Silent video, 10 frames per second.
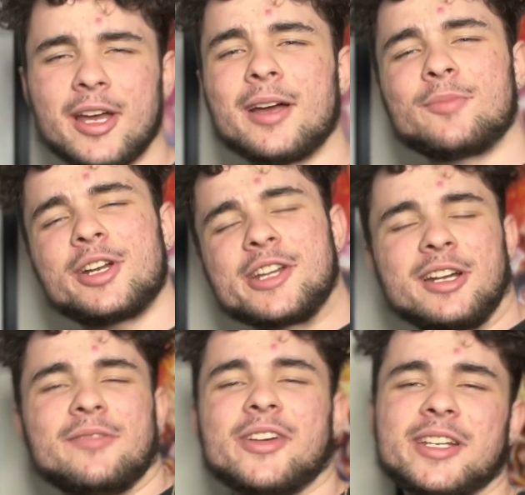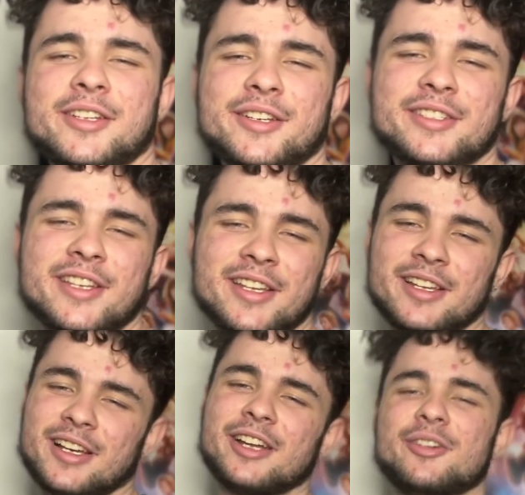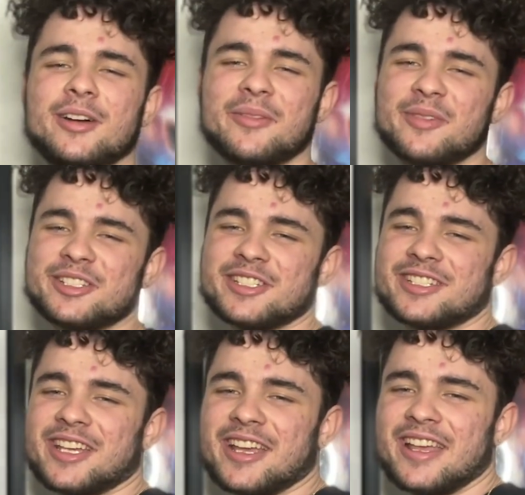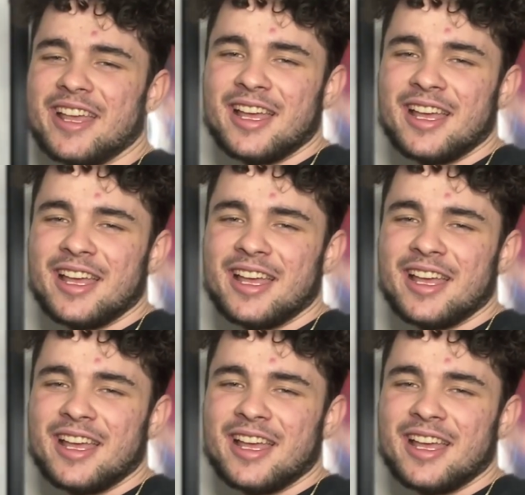I'm running out of ideas. I know how much to say.